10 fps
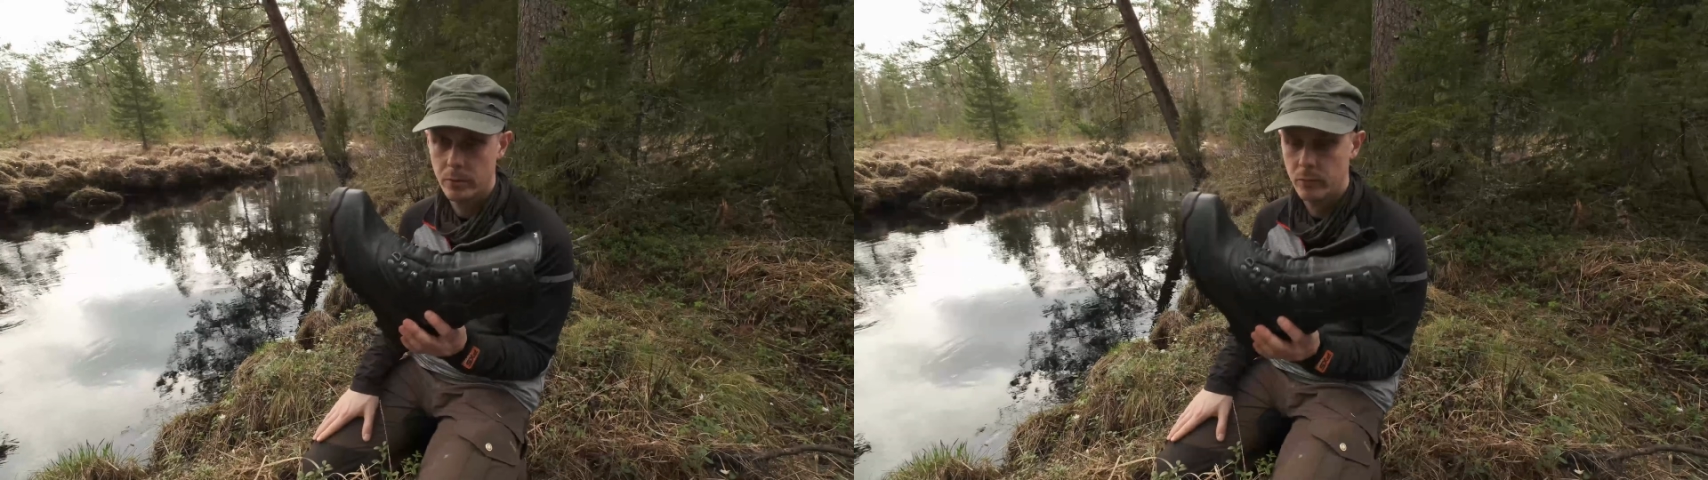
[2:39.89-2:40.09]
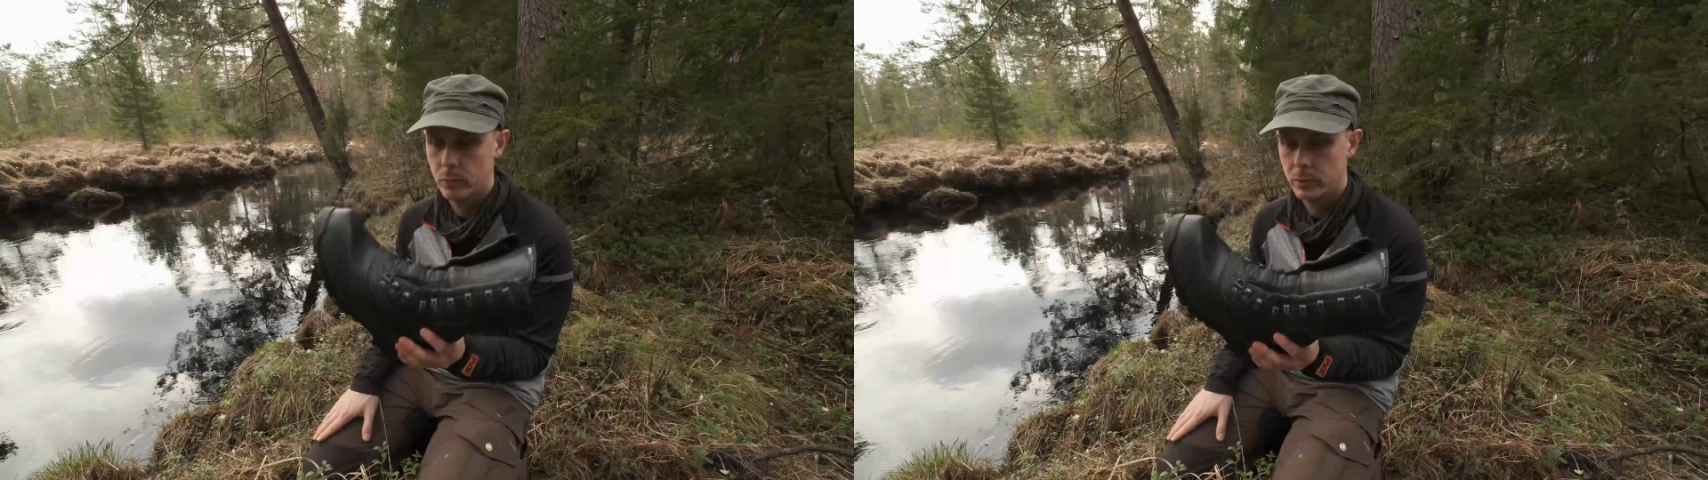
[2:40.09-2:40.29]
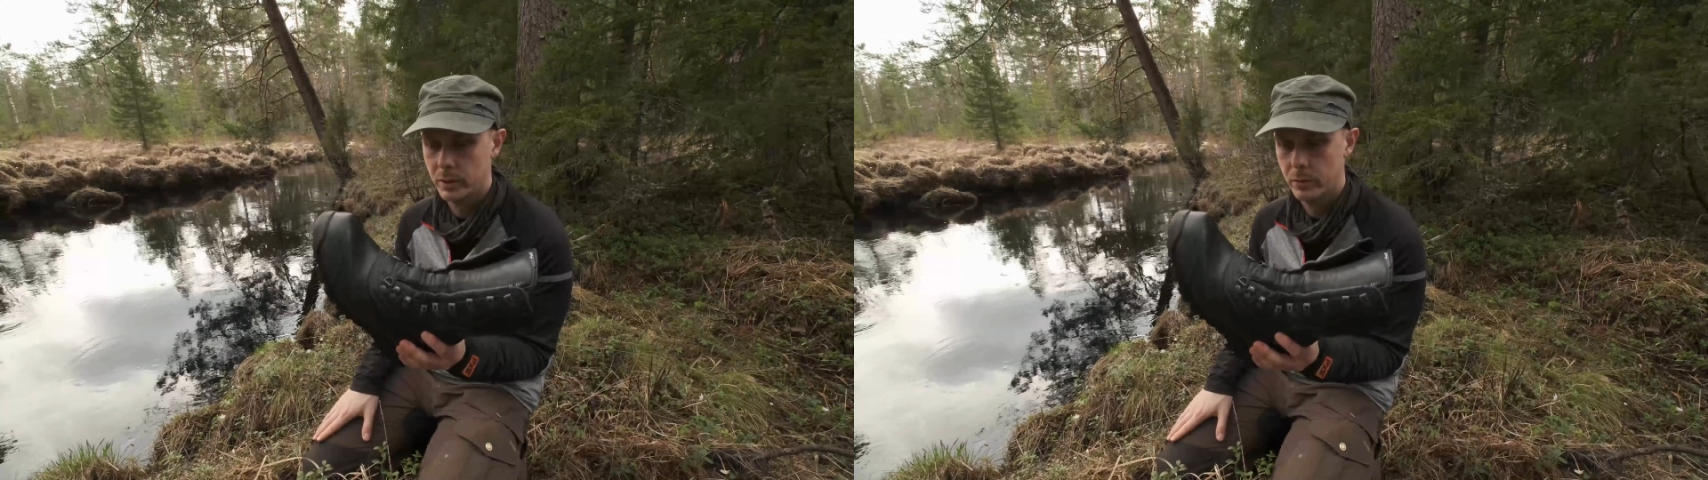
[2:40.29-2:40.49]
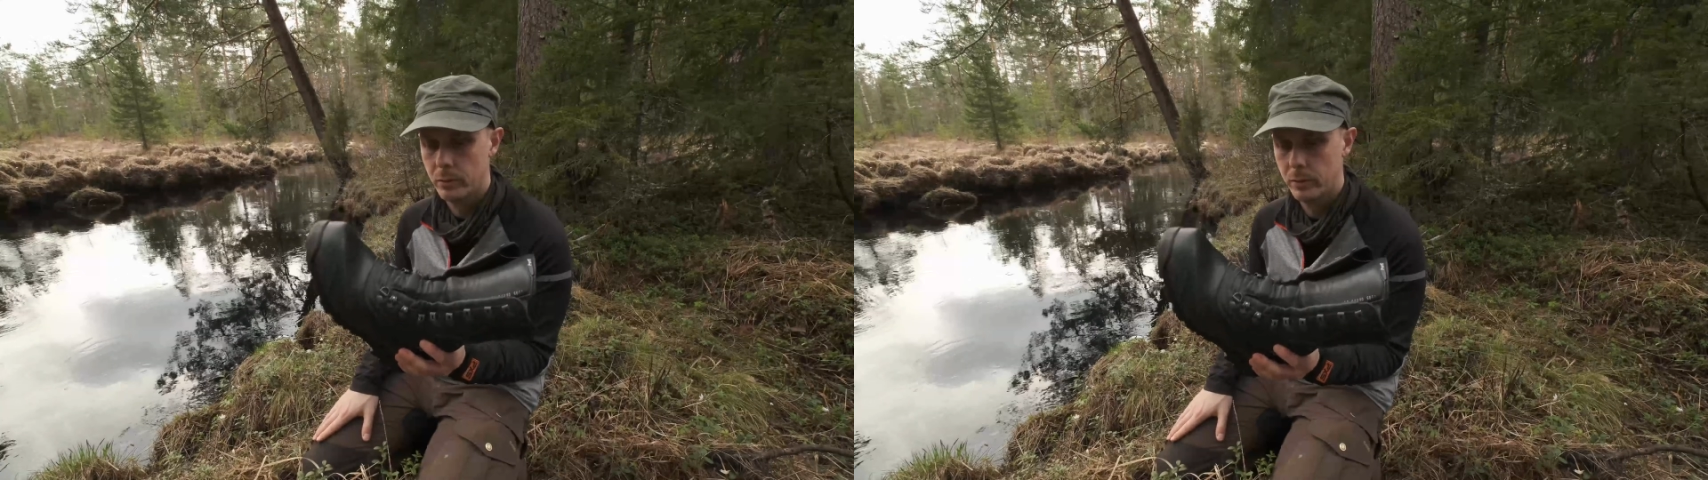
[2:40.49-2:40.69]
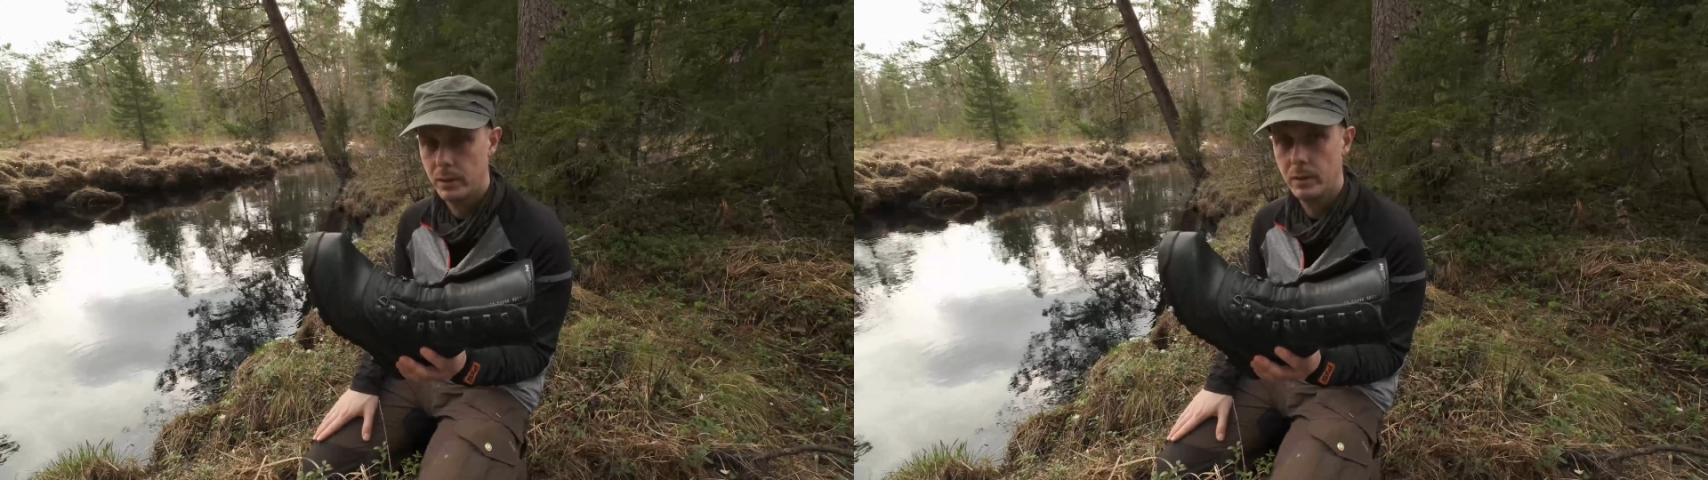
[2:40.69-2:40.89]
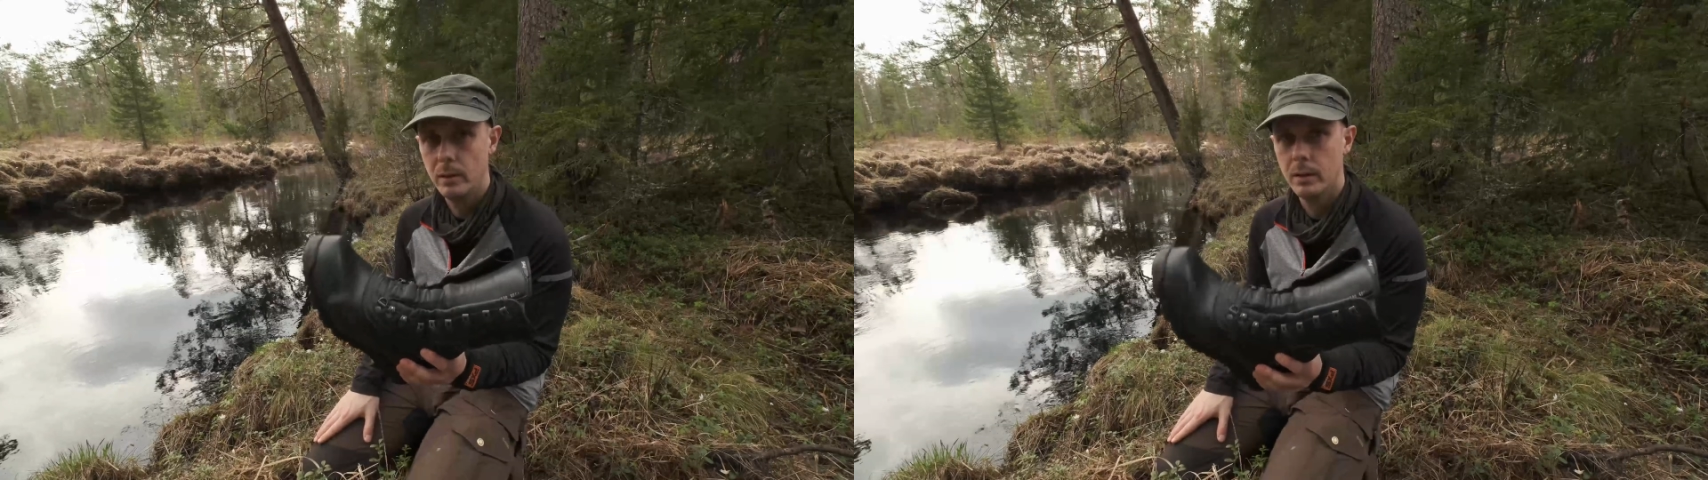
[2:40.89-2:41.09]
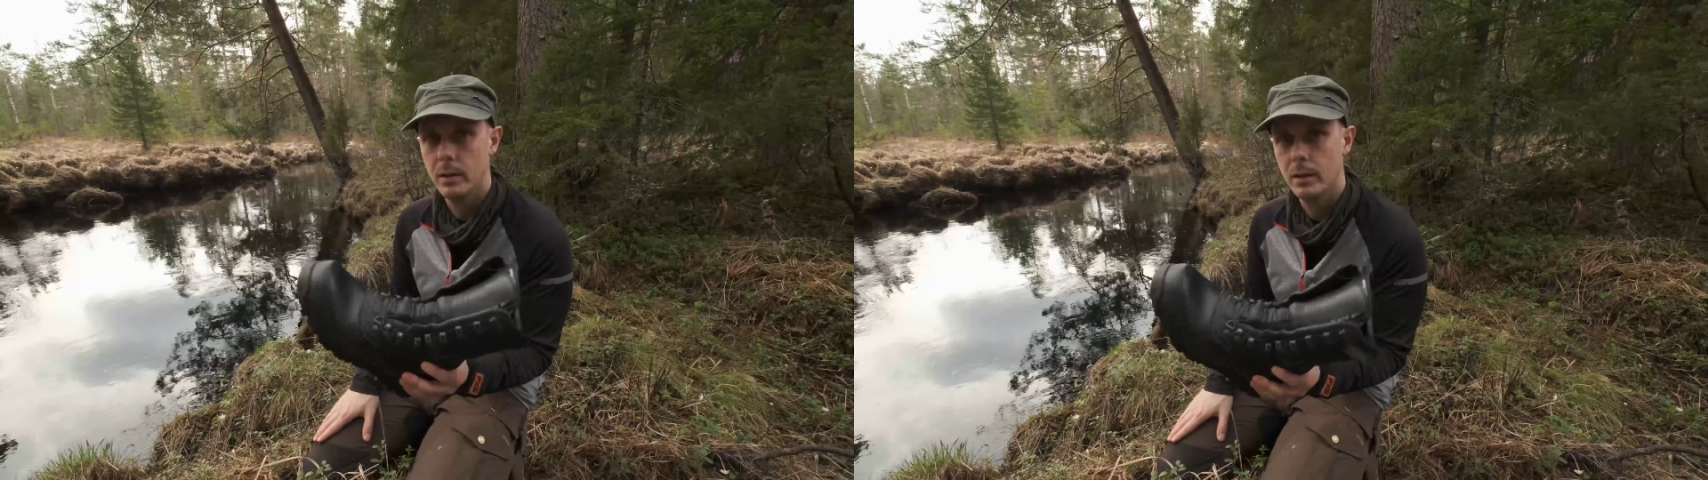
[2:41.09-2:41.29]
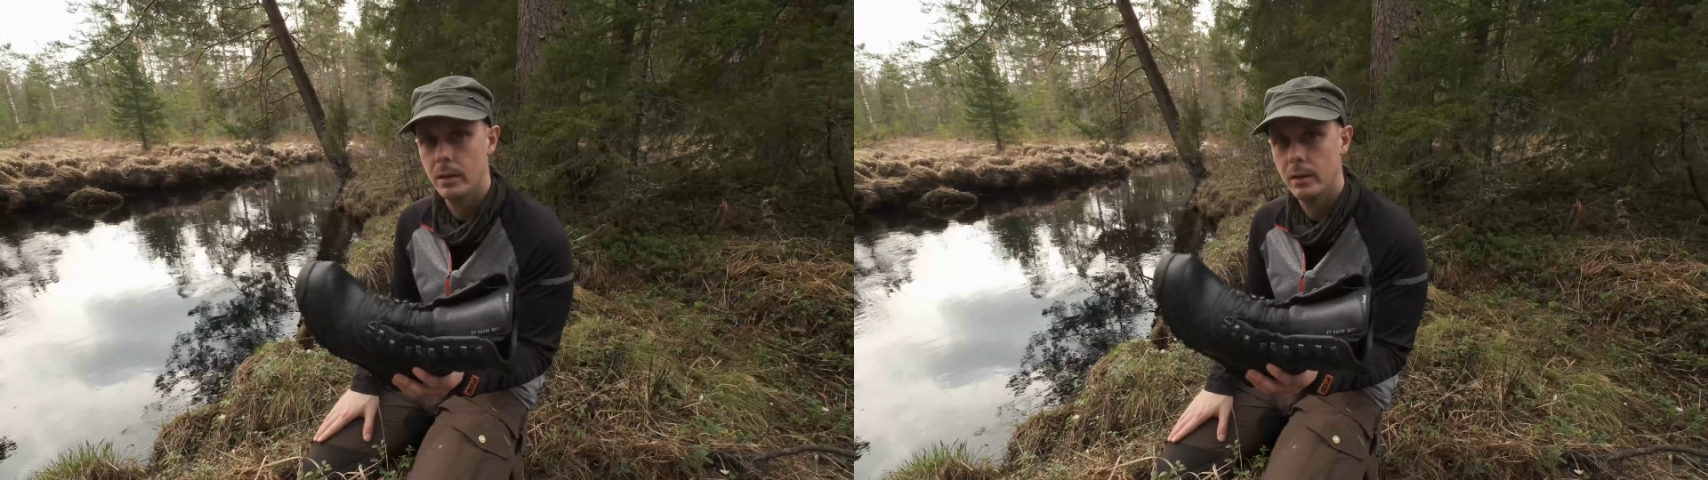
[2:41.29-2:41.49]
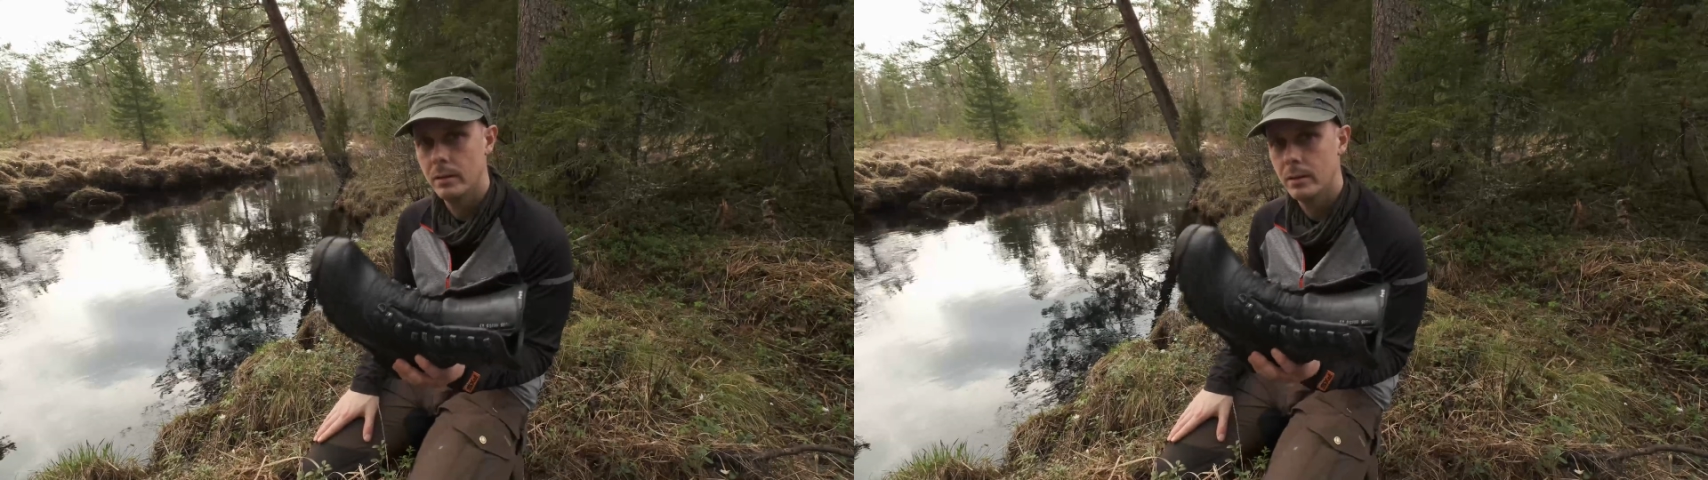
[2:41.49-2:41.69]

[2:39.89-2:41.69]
43, and